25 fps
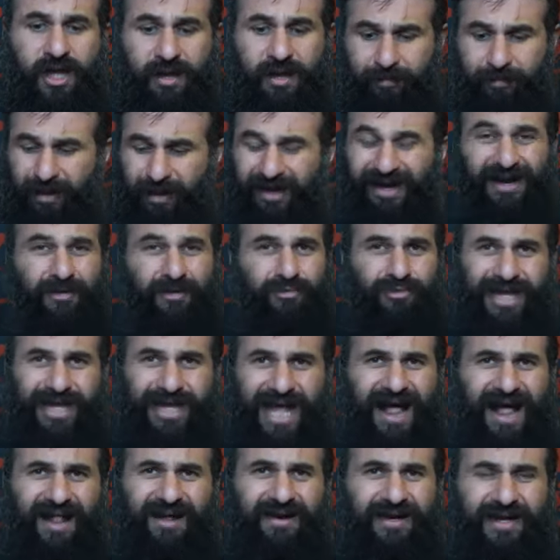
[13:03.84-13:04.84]
But in
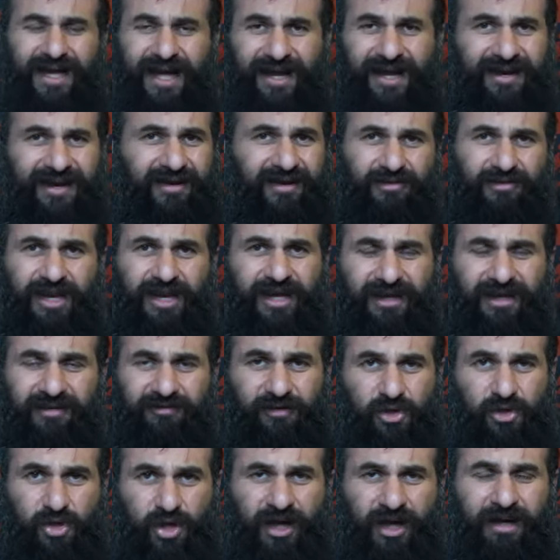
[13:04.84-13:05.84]
reality, I didn't really give
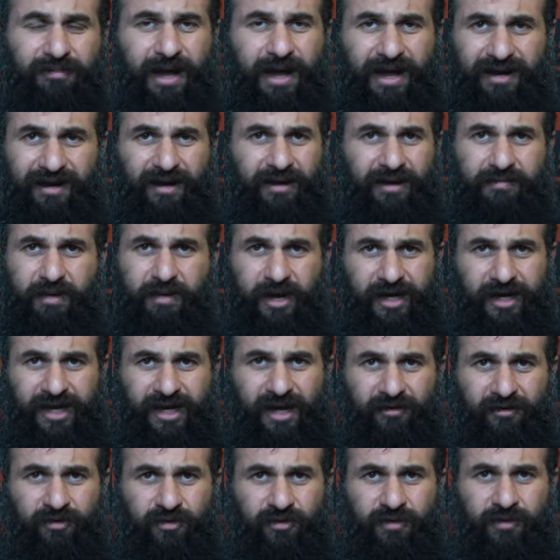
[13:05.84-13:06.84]
a shit about anybody
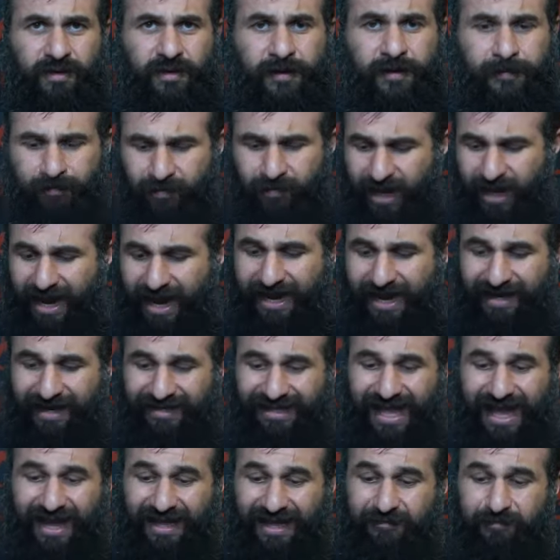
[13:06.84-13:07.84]
else. And I,
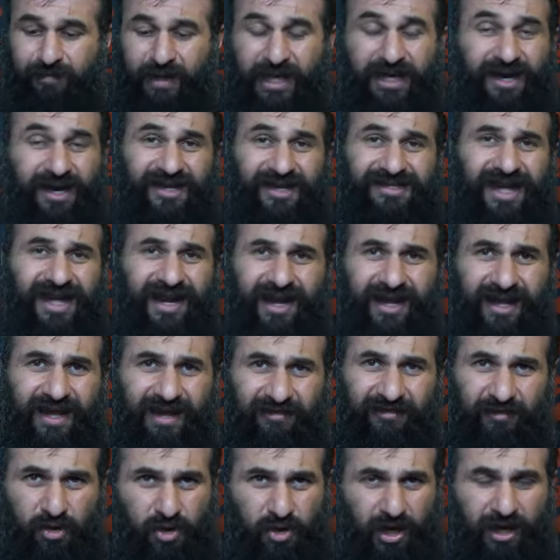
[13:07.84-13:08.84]
as because I didn't
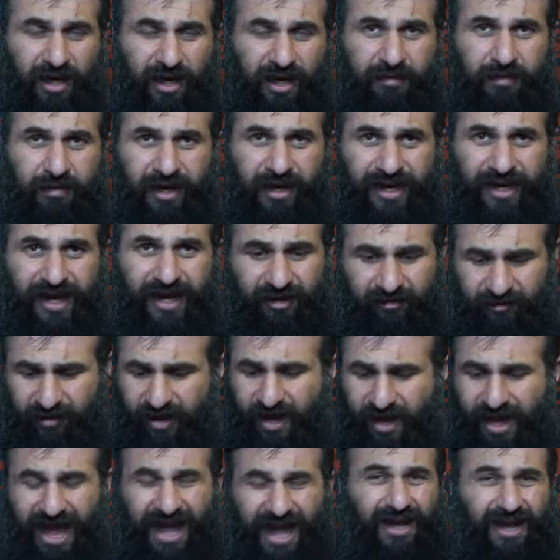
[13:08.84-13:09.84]
give a shit anybody else,
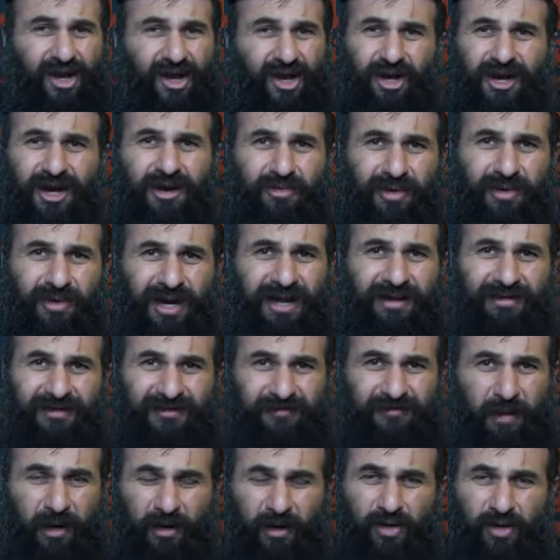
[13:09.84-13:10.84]
I couldn't really
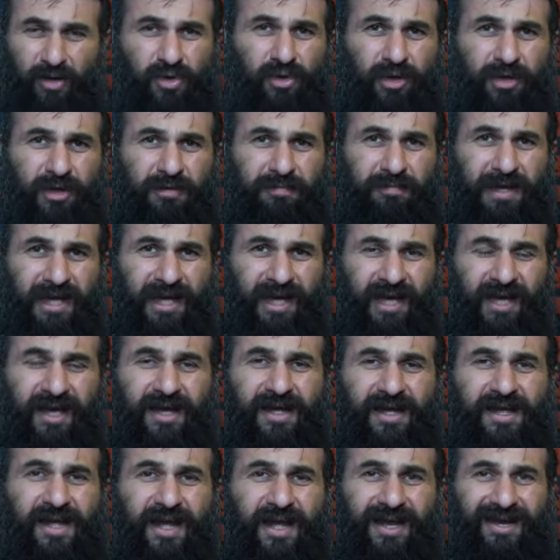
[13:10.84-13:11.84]
spiritually be
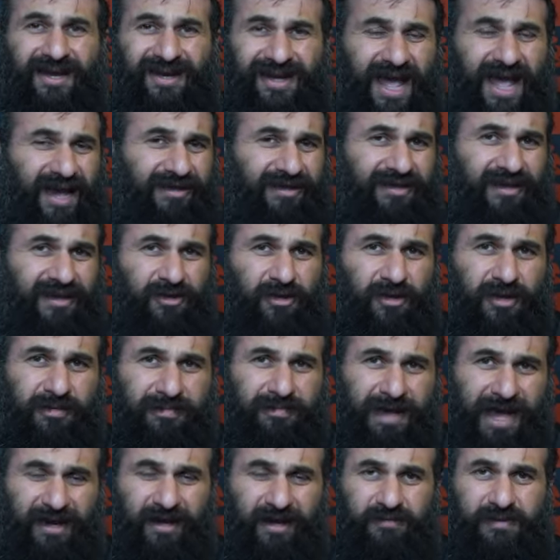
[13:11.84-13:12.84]
connected to the
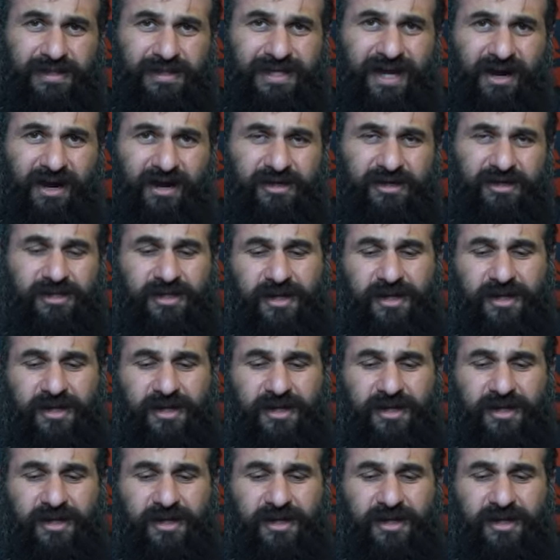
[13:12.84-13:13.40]
man upstairs,